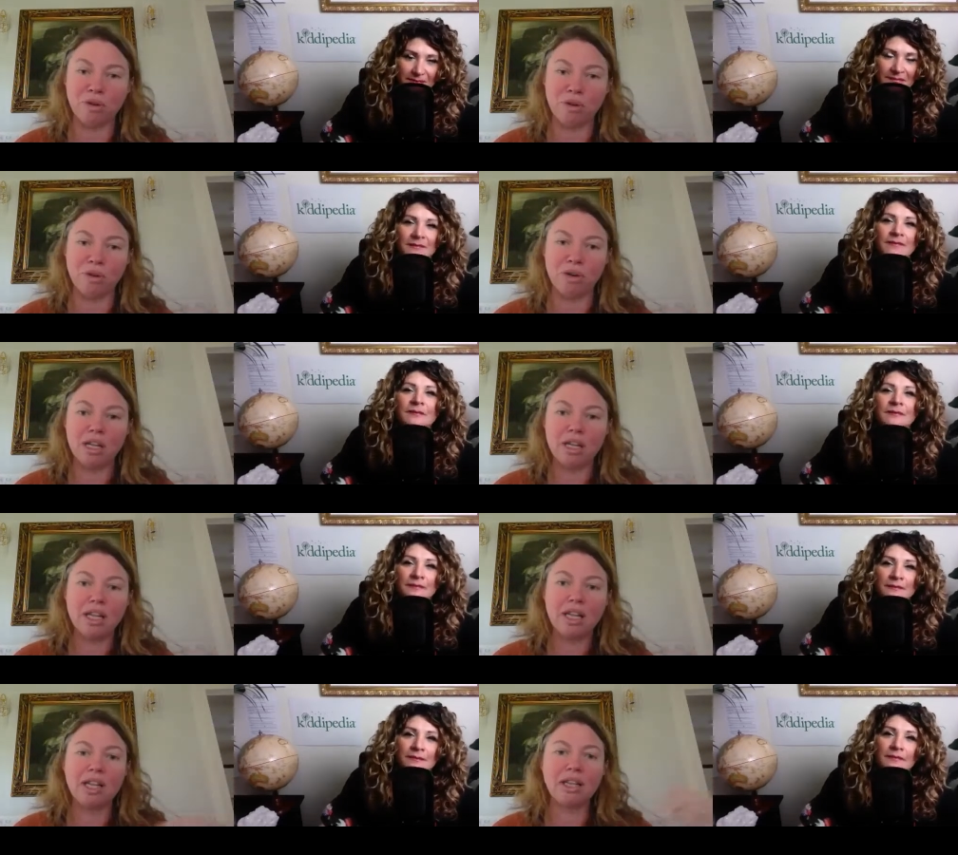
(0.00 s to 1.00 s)
Speaker 1: for
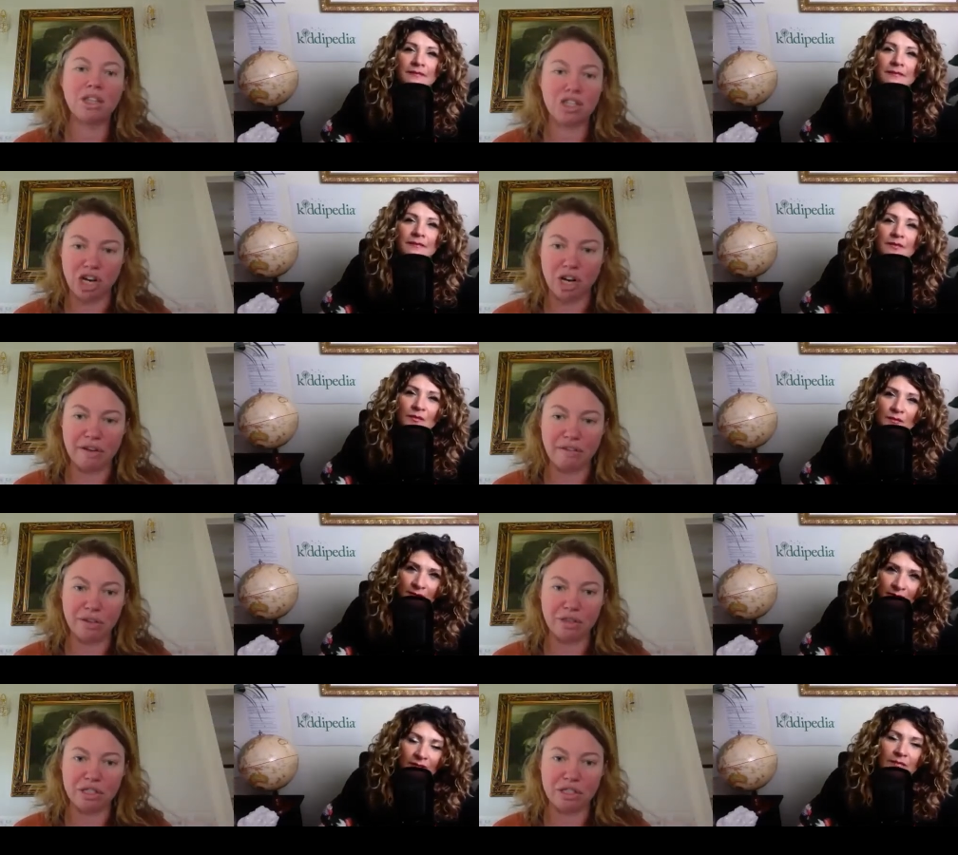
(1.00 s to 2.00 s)
the junk
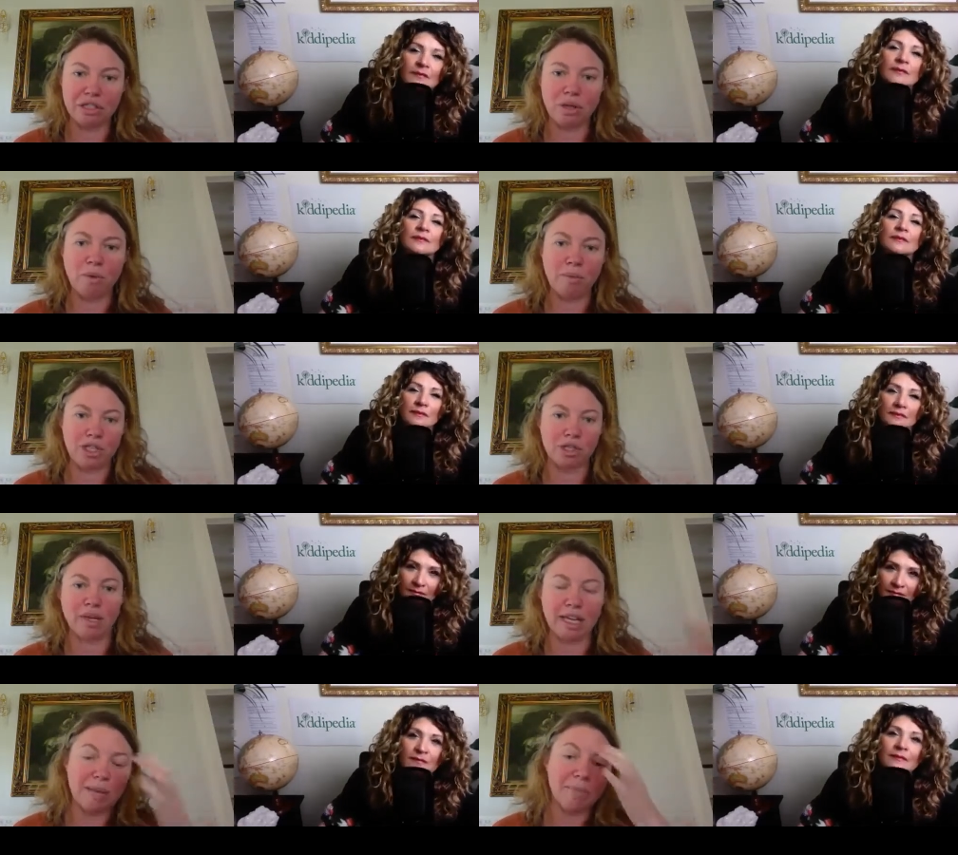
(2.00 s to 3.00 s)
foods when we're
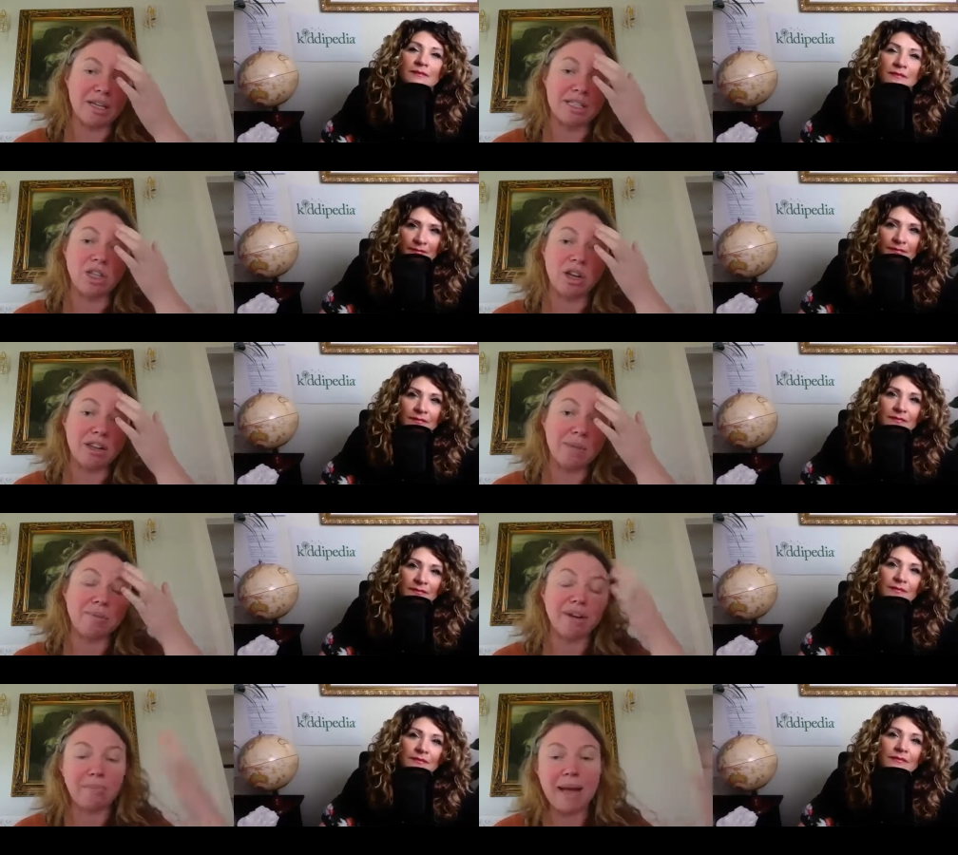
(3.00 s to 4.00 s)
doing it because a lot of the
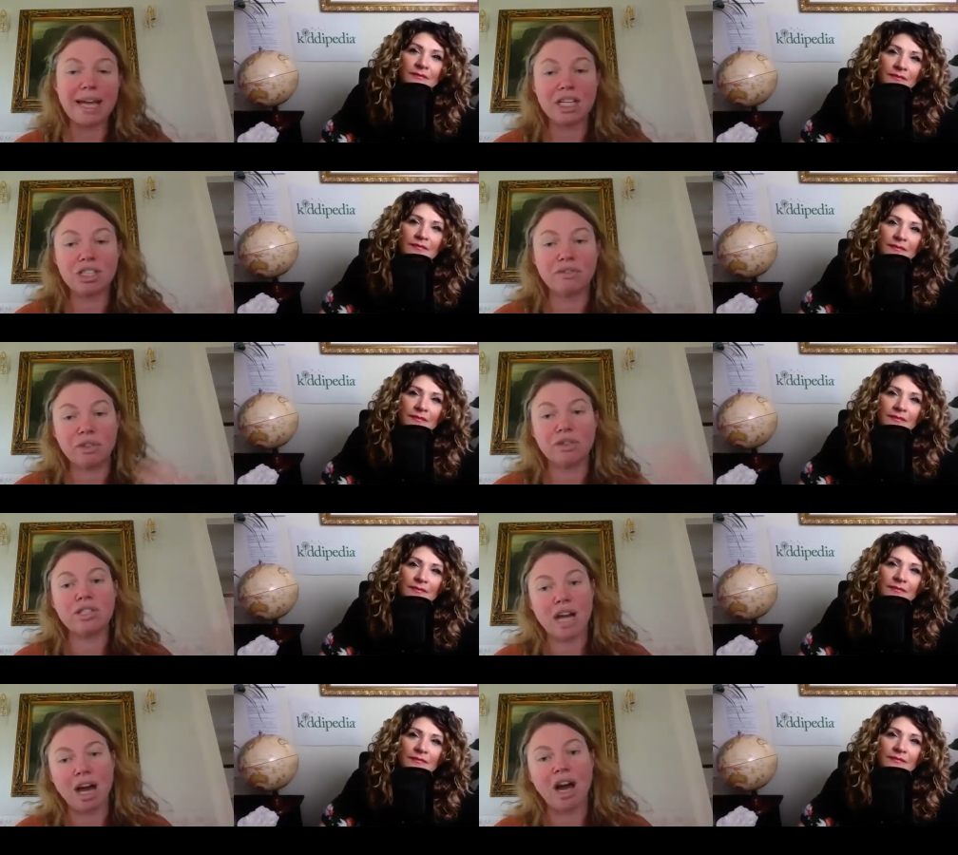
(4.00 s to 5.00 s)
pre-packaged
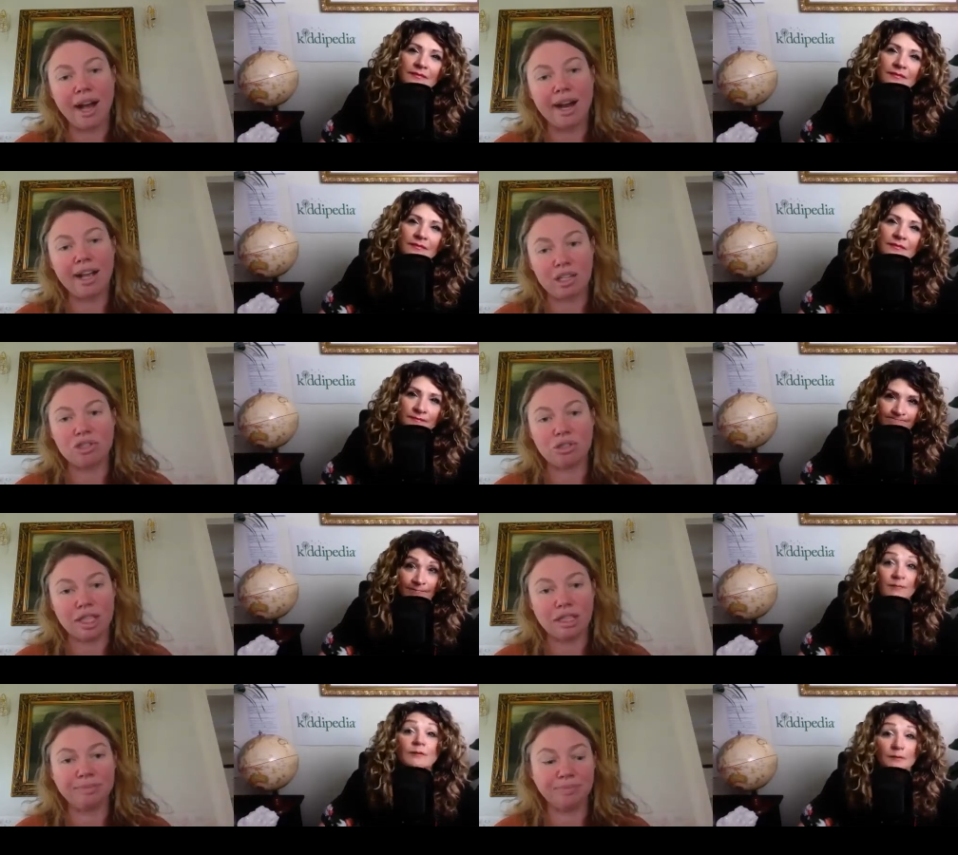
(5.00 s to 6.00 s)
foods are
Speaker 2: higher in
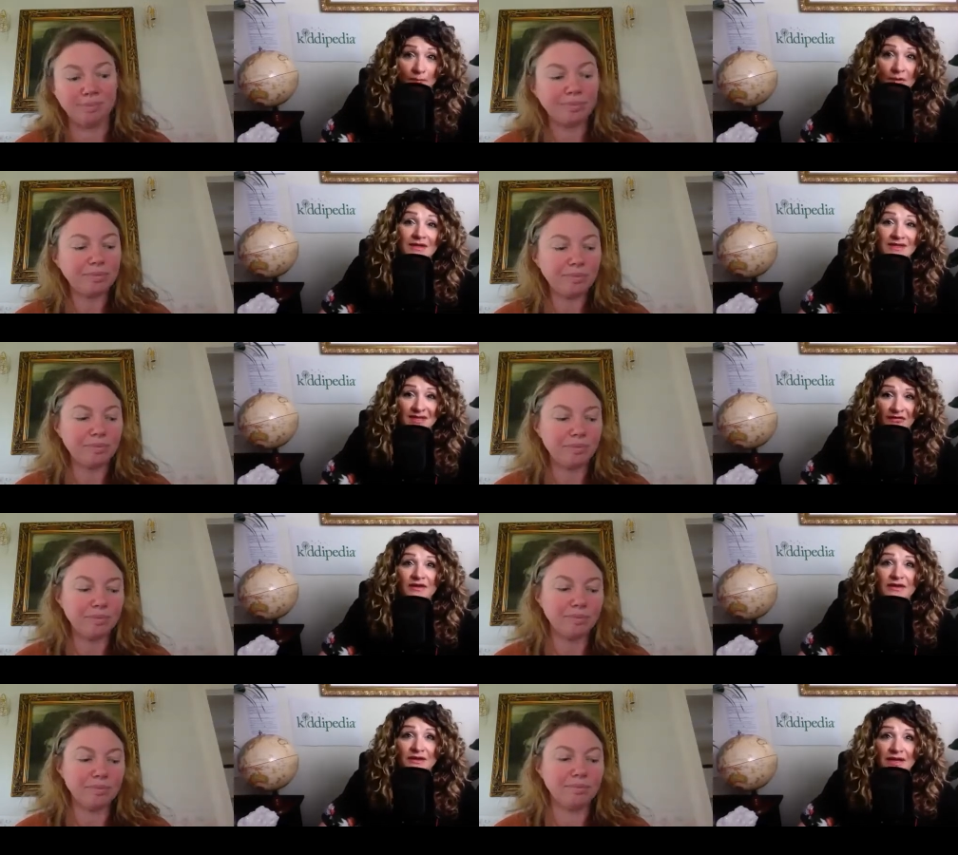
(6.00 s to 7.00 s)
sugar.
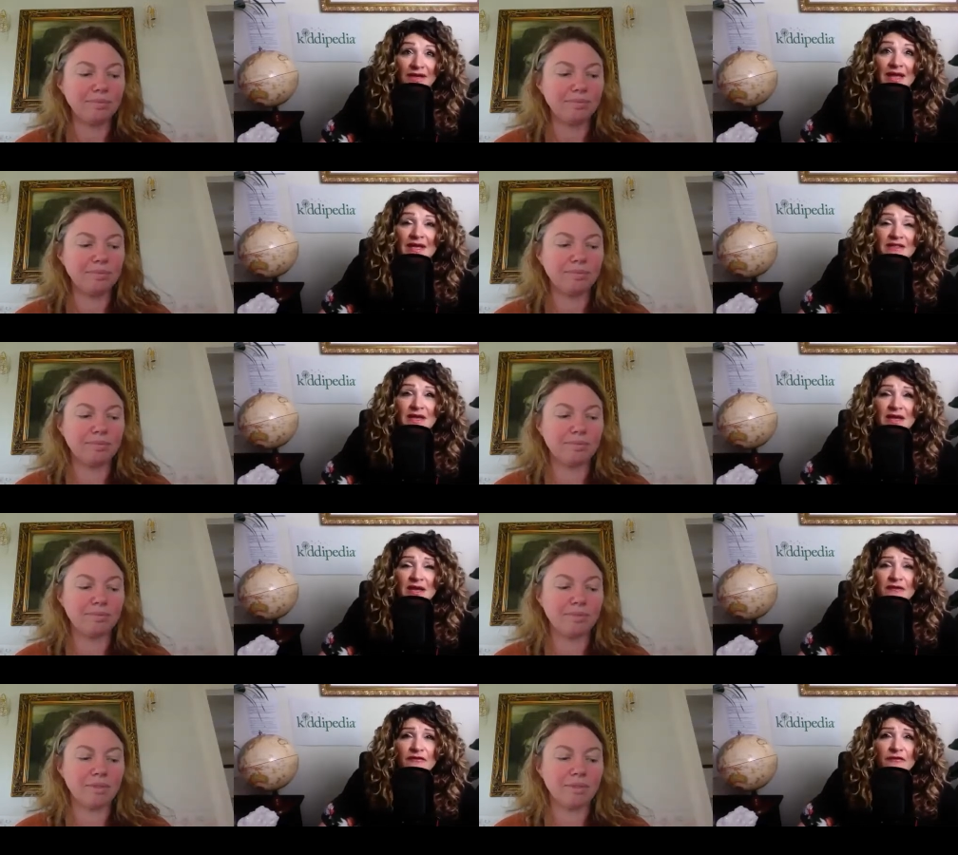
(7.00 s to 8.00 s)
Definitely. So,
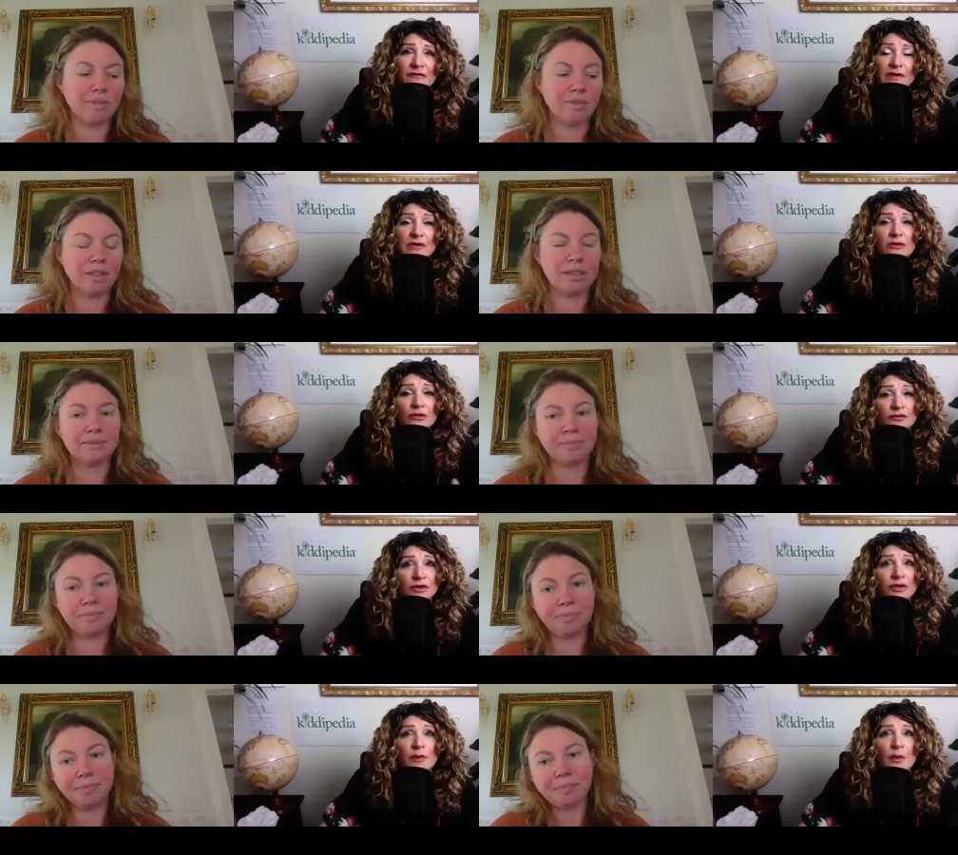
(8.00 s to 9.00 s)
if in your
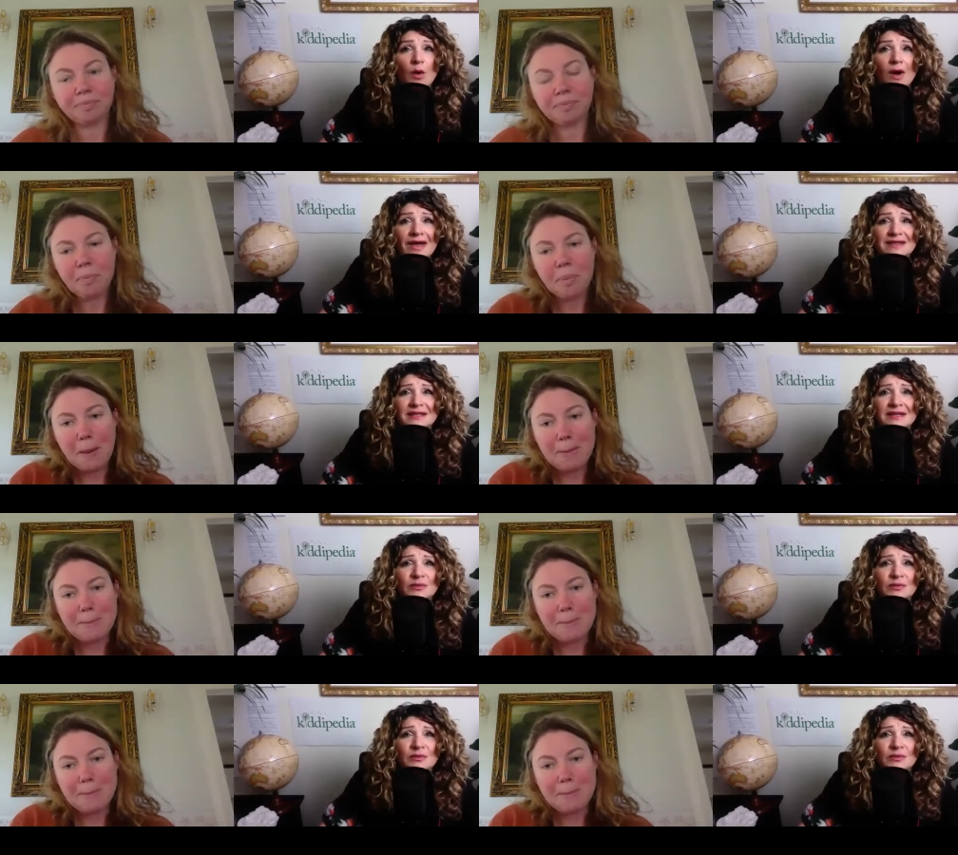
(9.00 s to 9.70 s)
view, why is it